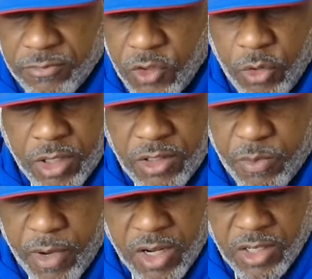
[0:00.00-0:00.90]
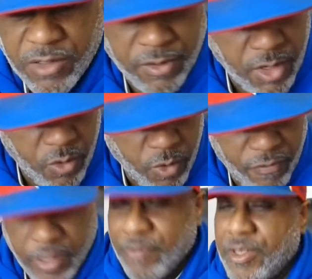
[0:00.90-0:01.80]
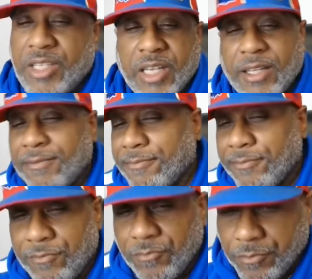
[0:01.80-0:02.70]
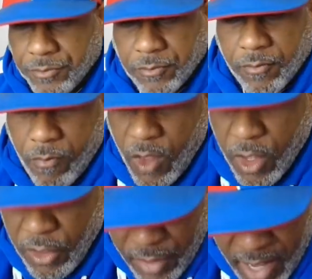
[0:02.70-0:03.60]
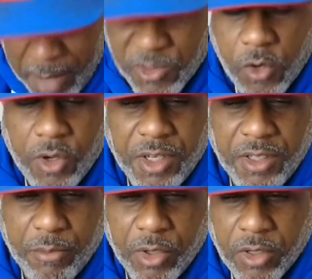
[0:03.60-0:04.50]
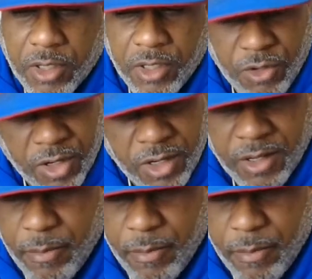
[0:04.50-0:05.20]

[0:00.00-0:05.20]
you can sponsor with fifty cent. Your name's going in the book and you're going to get a